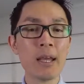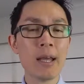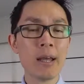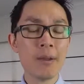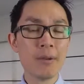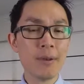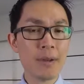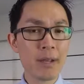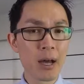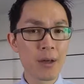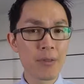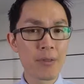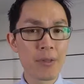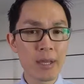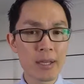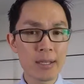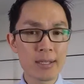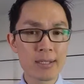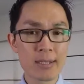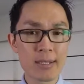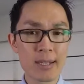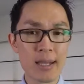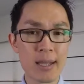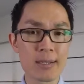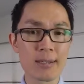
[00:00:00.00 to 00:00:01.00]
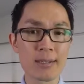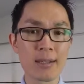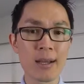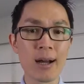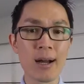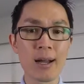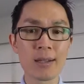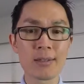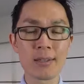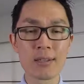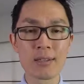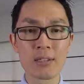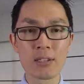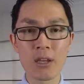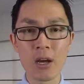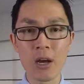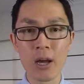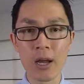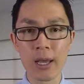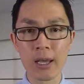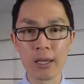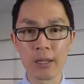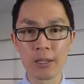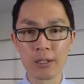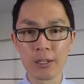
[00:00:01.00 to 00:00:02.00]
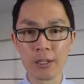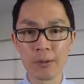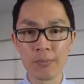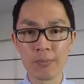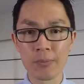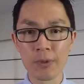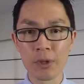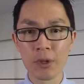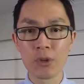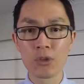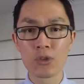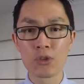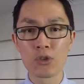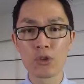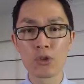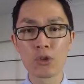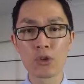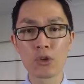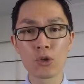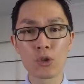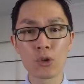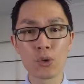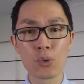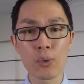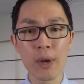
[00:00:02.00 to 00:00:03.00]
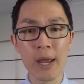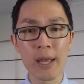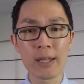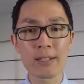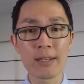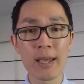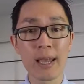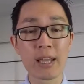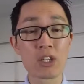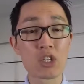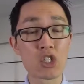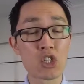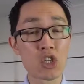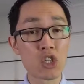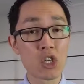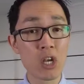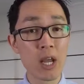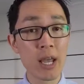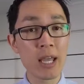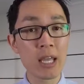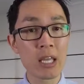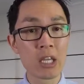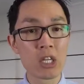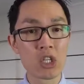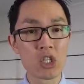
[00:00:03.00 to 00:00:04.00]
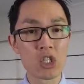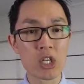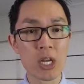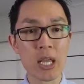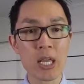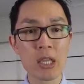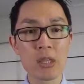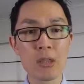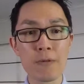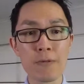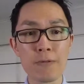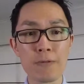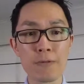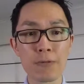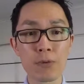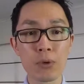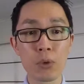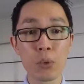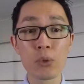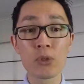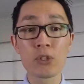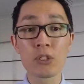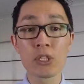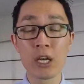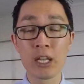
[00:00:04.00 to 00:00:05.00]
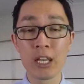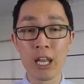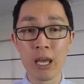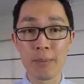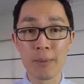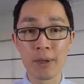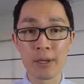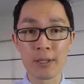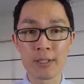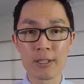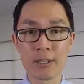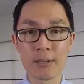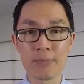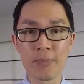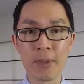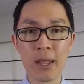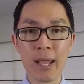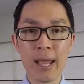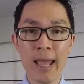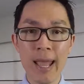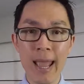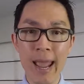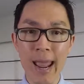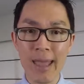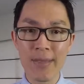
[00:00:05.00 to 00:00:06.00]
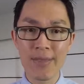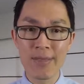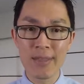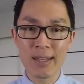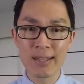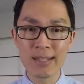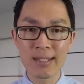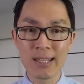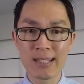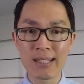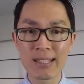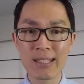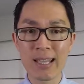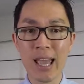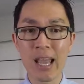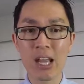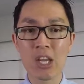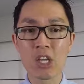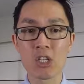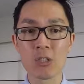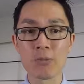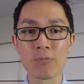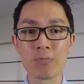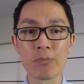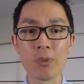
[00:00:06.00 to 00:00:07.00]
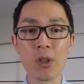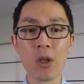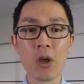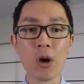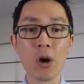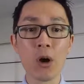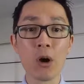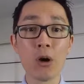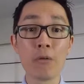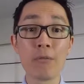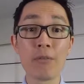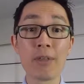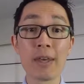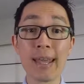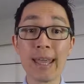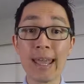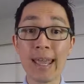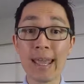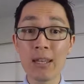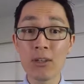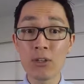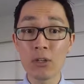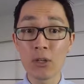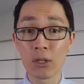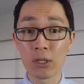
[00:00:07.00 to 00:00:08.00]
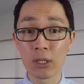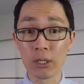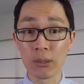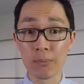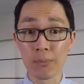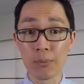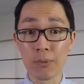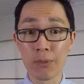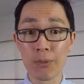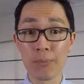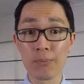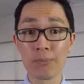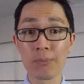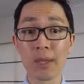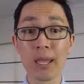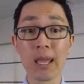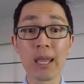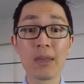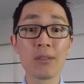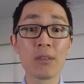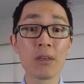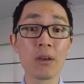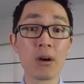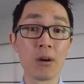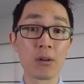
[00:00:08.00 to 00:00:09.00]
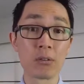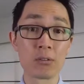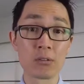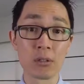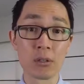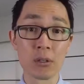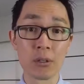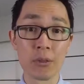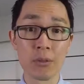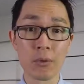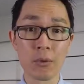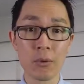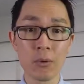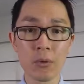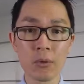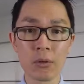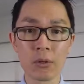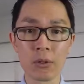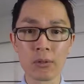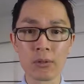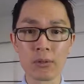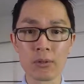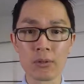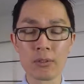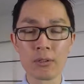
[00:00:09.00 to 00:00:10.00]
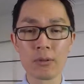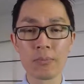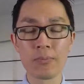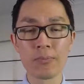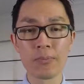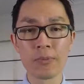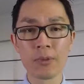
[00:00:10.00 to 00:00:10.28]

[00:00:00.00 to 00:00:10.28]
Now, these tests are designed to create a change in the fluid dynamics and the detection of the endolymph in the otolith organs.